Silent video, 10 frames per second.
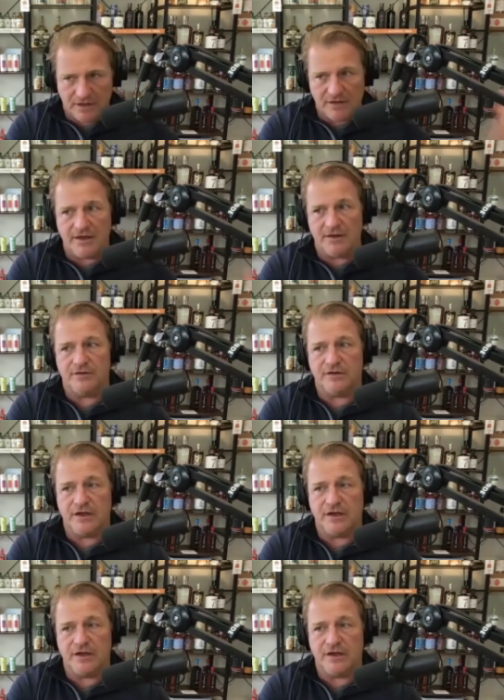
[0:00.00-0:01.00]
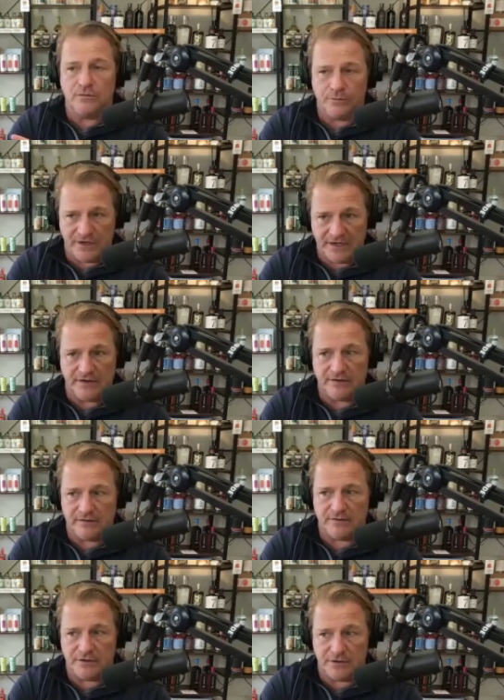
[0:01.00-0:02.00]
uh, and, and we,
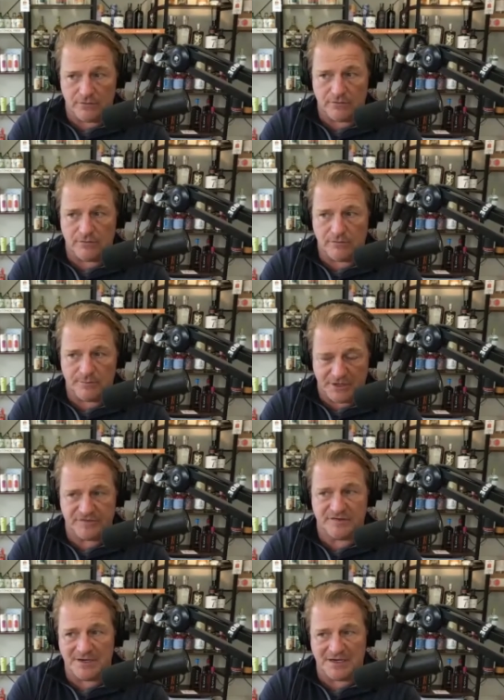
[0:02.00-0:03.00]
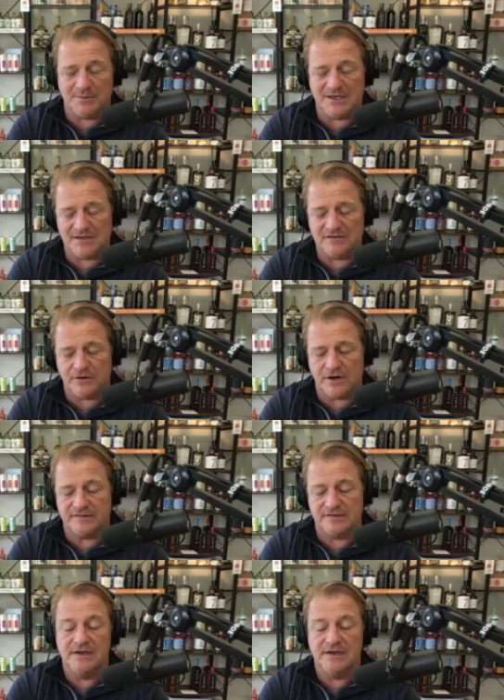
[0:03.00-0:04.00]
you know, beer is a big piece for
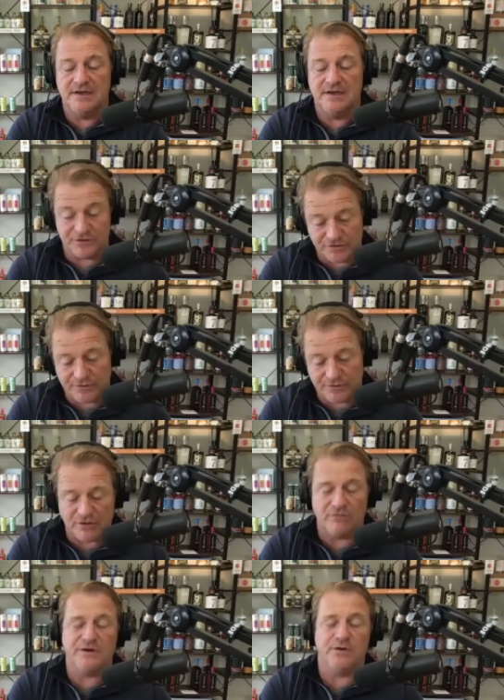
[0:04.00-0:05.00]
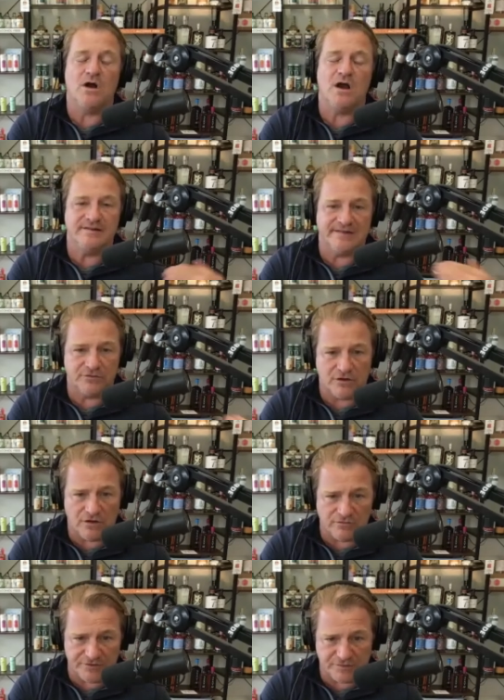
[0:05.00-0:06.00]
us, but there's also alcohol-free wines,
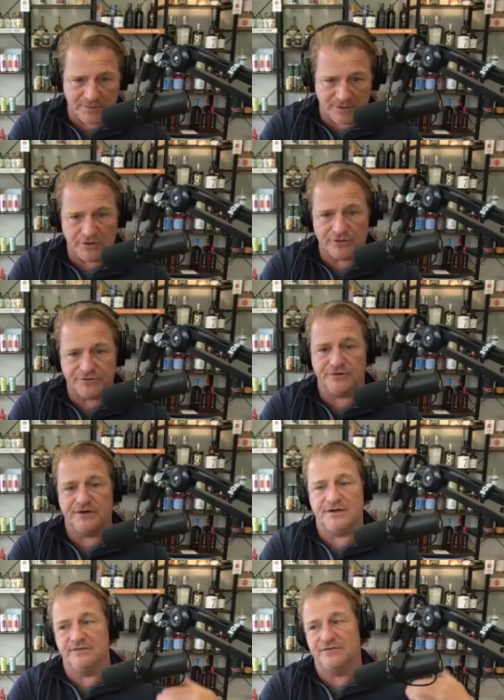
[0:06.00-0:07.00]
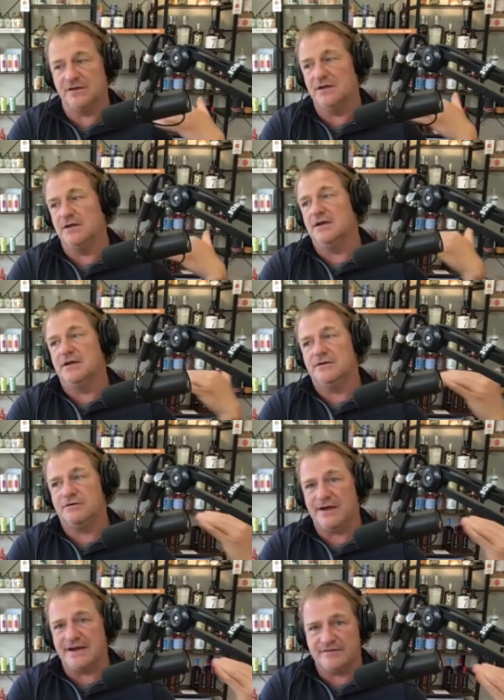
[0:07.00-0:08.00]
alcohol-free spirit alternatives,
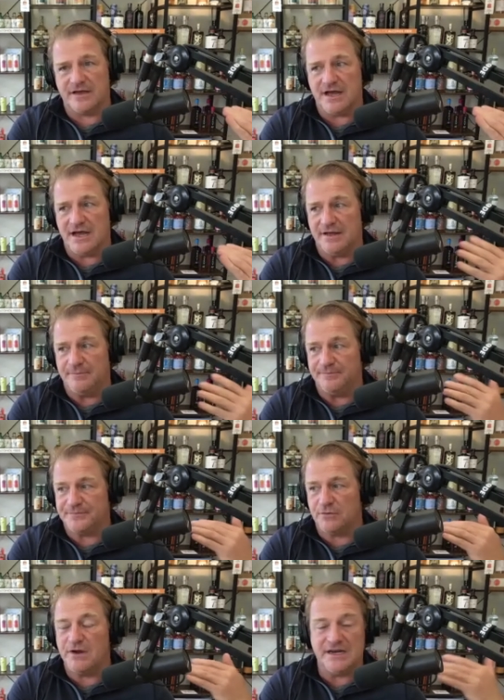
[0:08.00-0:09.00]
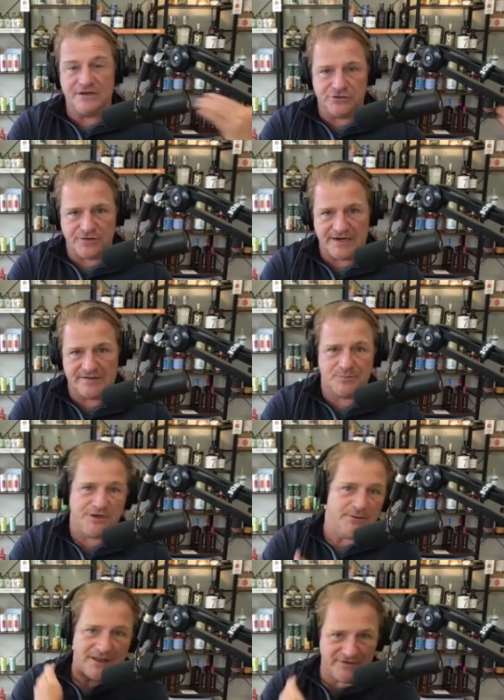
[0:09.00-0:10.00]
direct, um, ready to drinks.
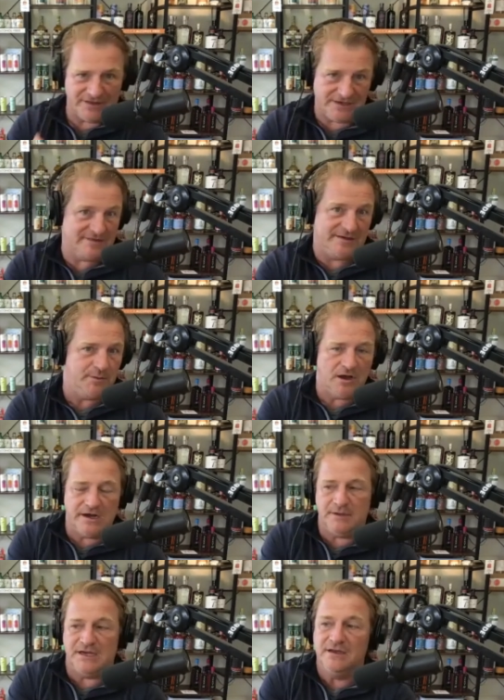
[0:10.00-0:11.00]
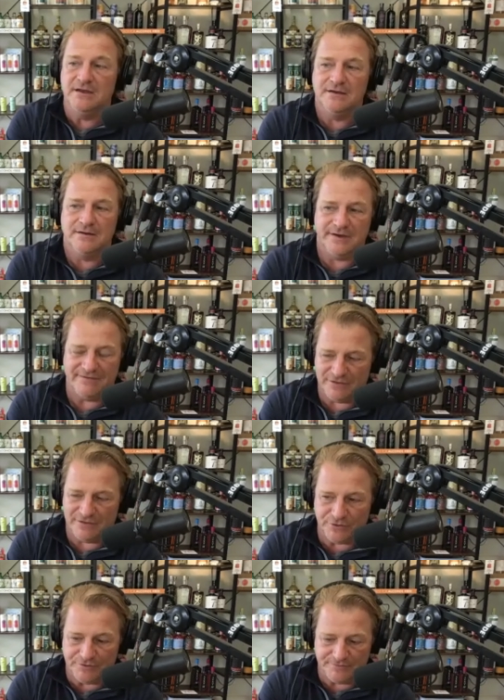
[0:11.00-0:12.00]
Pretty well everything you see behind me. We have a
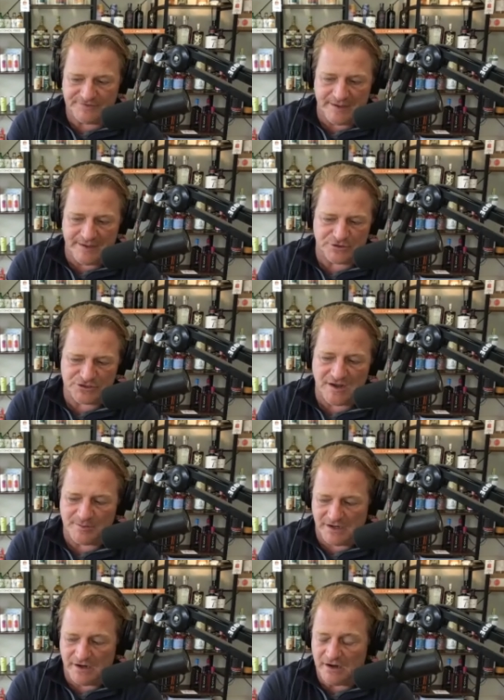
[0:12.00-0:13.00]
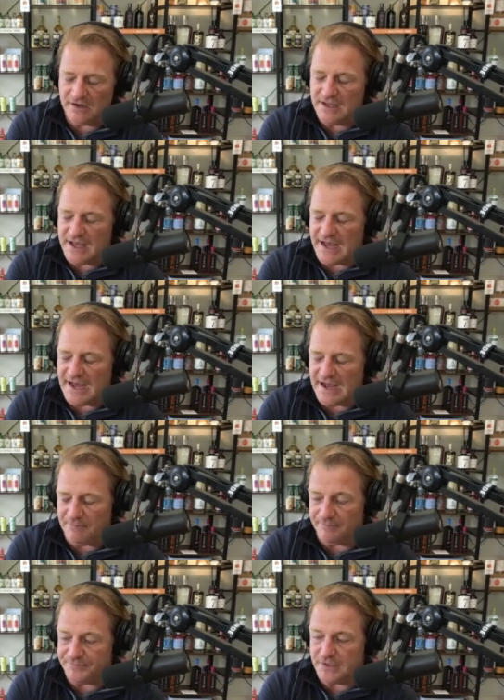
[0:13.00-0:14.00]
little sample shop here.
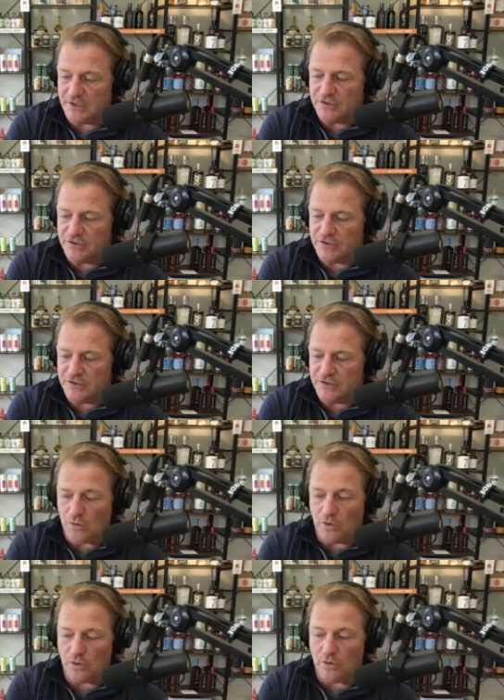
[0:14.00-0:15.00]
Um, so